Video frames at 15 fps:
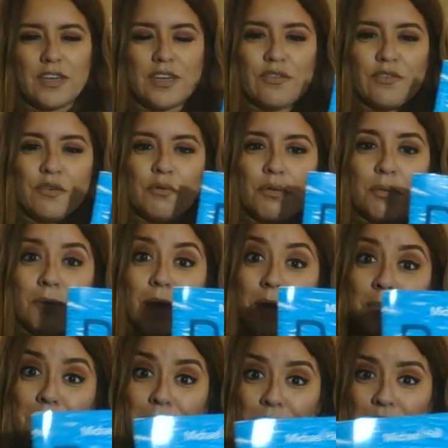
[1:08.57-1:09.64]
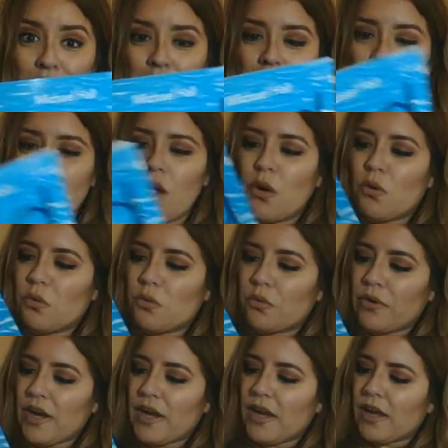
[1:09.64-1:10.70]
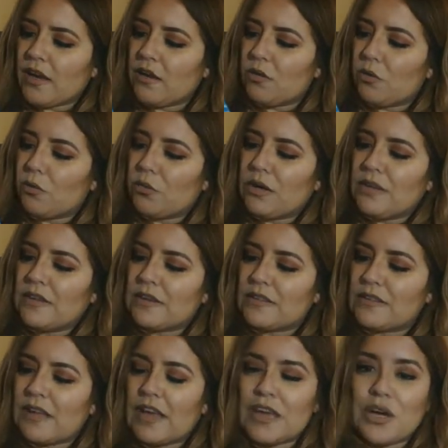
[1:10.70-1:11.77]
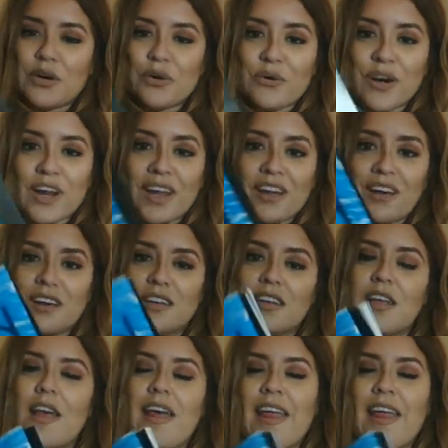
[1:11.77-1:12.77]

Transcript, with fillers: If you remember, red was a crayon